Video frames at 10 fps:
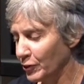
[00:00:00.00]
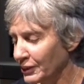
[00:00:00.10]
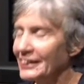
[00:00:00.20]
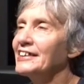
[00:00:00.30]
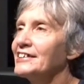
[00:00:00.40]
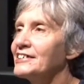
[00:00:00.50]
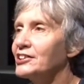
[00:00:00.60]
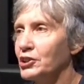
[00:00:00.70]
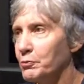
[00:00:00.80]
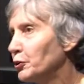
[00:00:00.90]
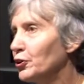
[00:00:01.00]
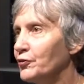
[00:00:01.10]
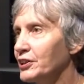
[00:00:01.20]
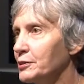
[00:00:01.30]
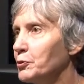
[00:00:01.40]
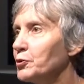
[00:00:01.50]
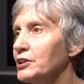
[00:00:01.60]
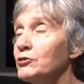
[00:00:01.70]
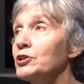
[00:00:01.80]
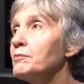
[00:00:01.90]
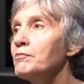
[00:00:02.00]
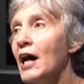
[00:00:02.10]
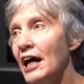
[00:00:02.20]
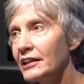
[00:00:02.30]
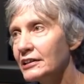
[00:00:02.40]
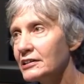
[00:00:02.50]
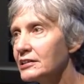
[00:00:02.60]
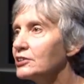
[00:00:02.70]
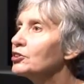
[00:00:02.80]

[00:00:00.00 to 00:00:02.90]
getting this to the perfect point, or the market,